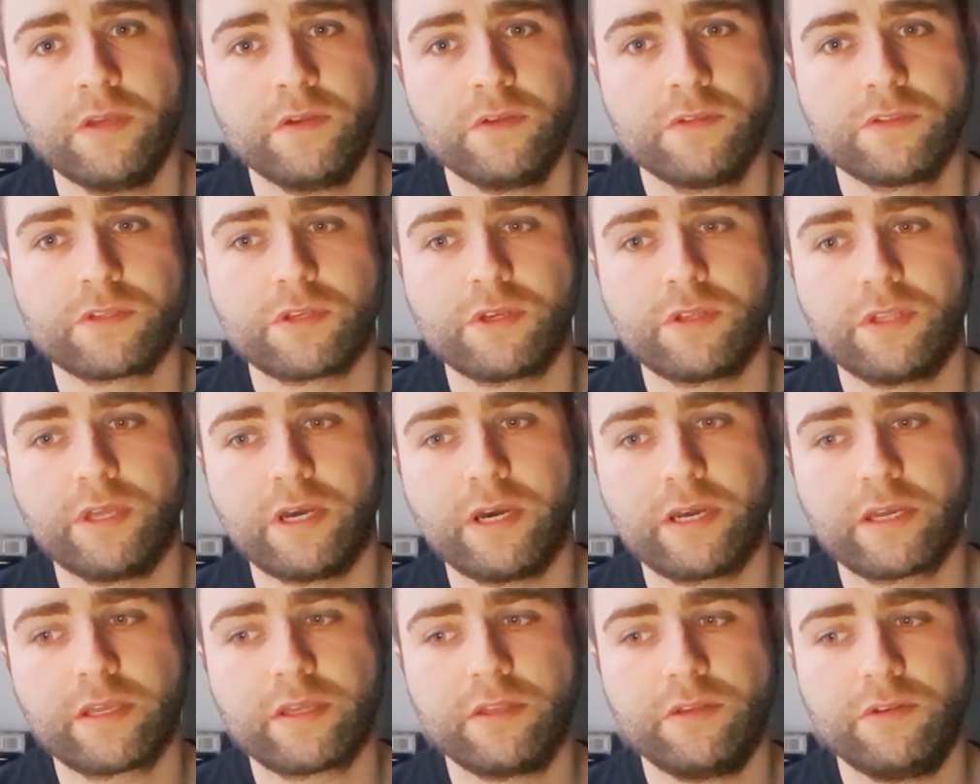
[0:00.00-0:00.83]
so that
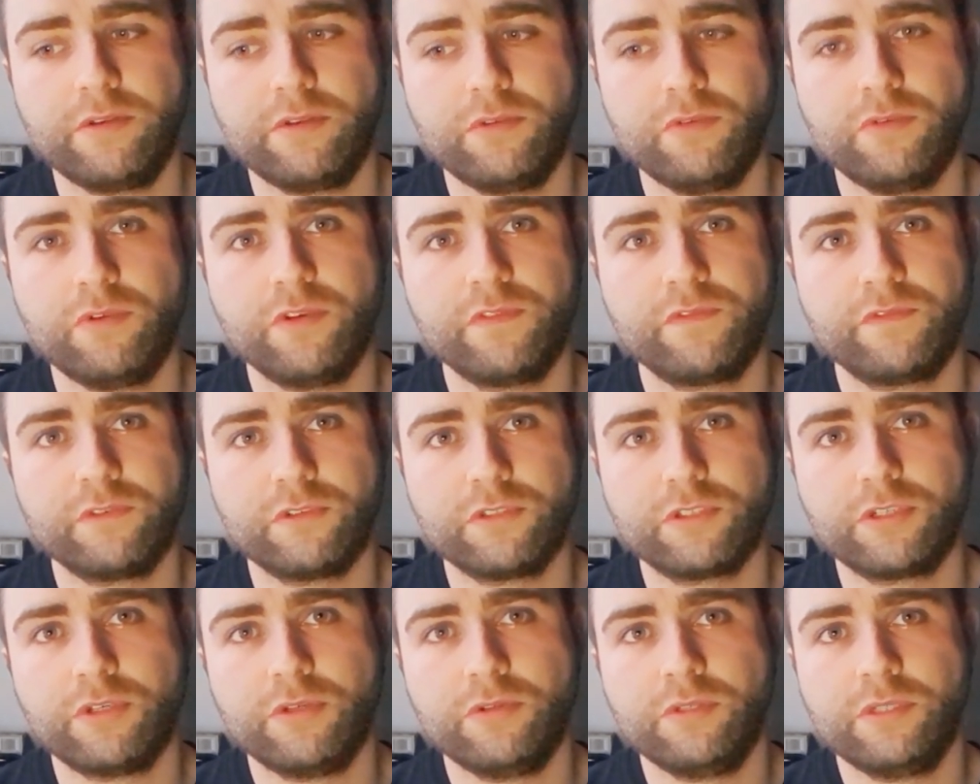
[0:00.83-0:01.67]
I can do different
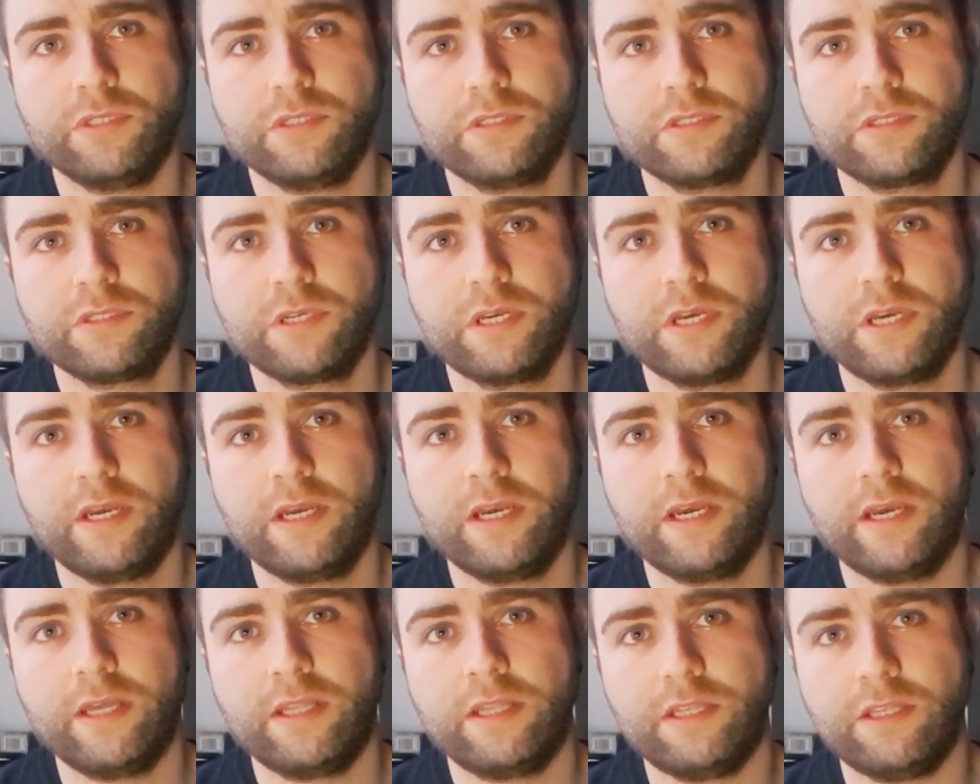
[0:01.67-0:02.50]
tunings
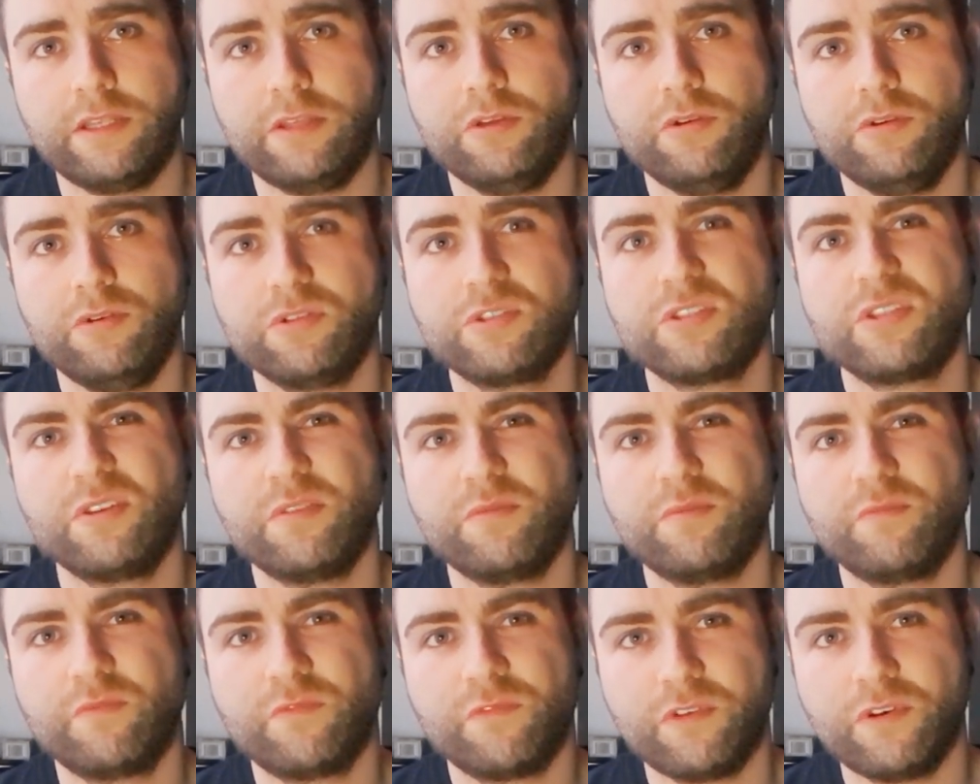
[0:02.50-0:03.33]
and then use
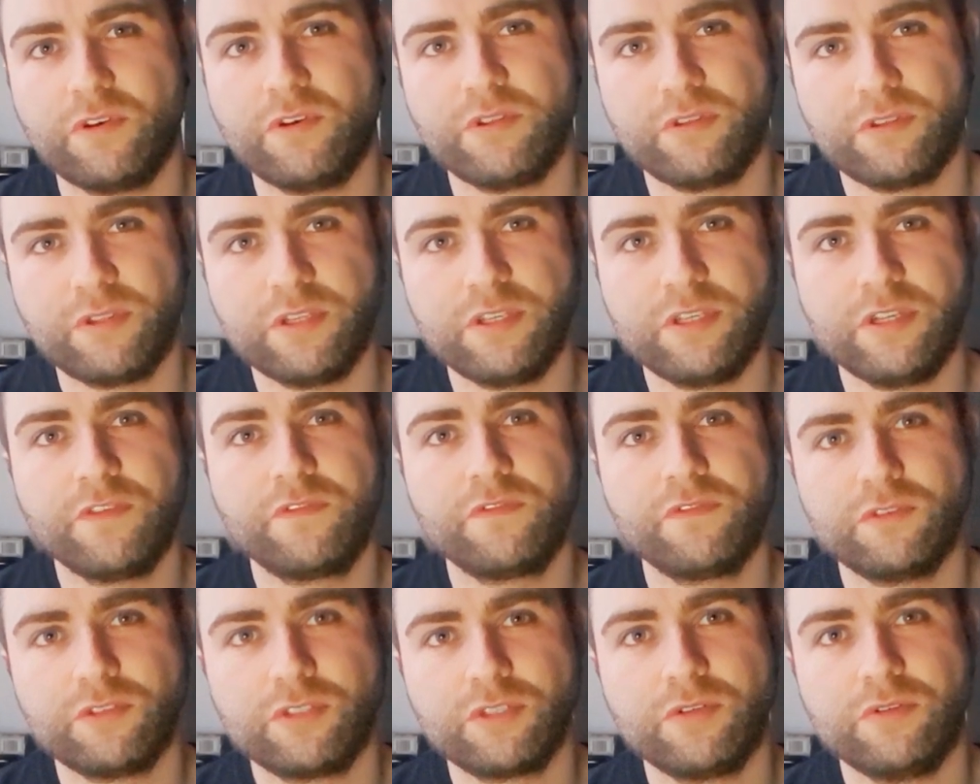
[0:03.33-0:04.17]
them for the
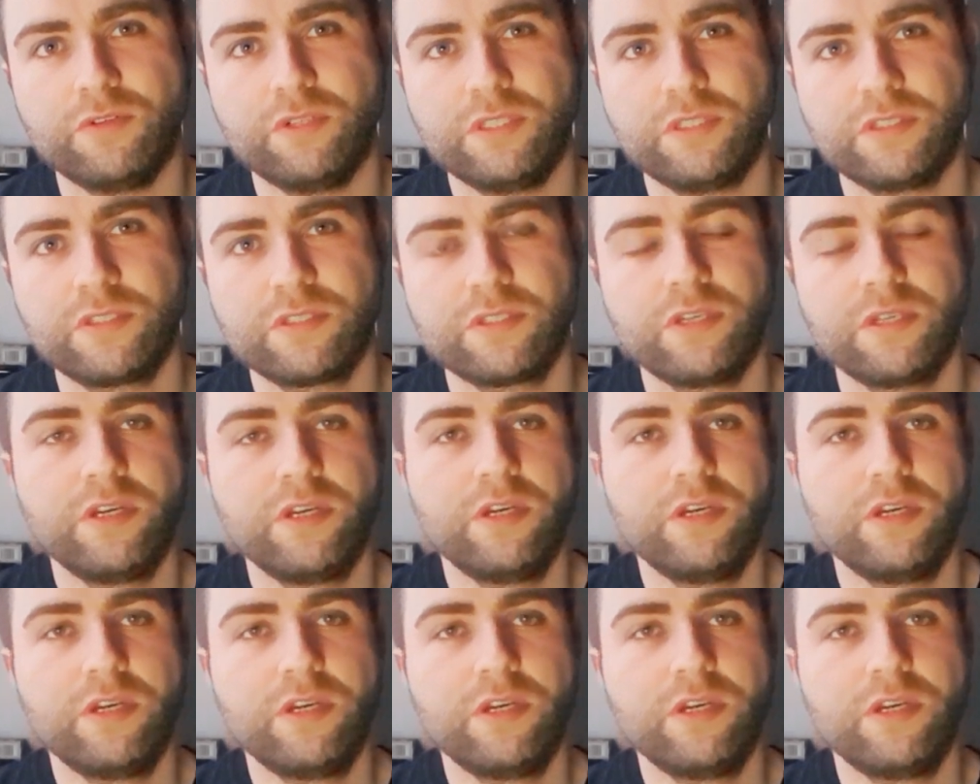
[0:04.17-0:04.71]
different tunings.